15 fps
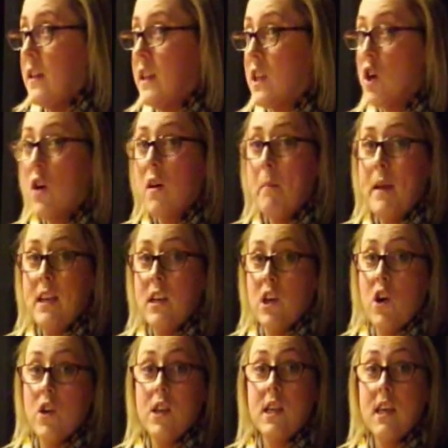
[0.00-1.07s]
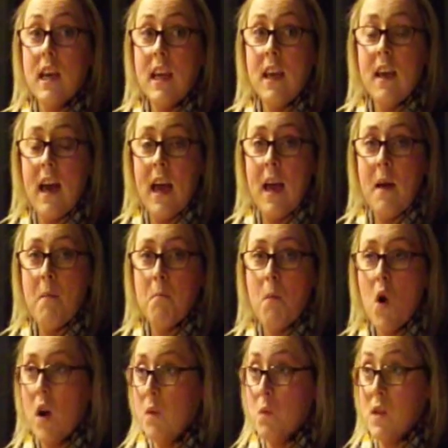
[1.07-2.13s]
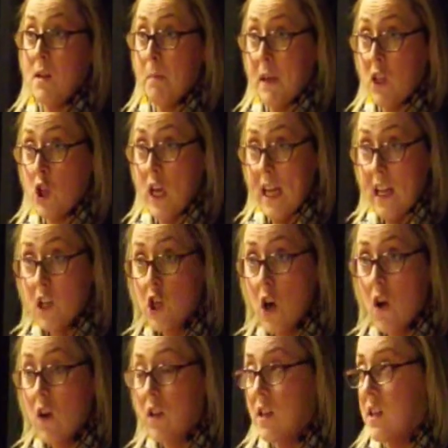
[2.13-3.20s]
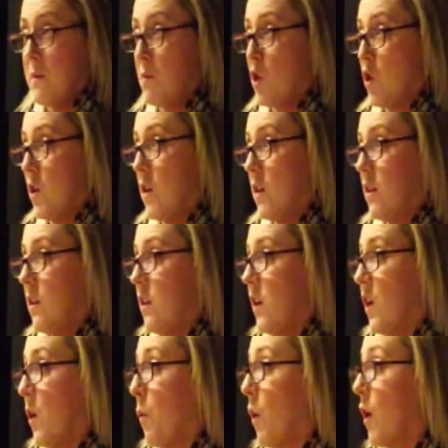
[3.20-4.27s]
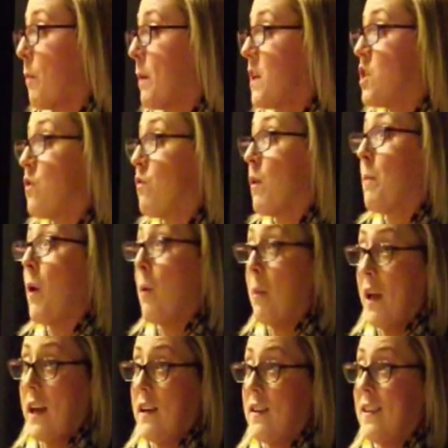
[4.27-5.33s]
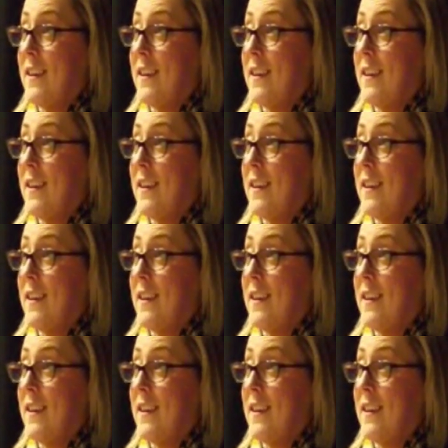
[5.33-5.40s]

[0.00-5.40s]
They took him into custody. Martin was a bit shell-shocked, as I'm sure you're aware, but as a Republican,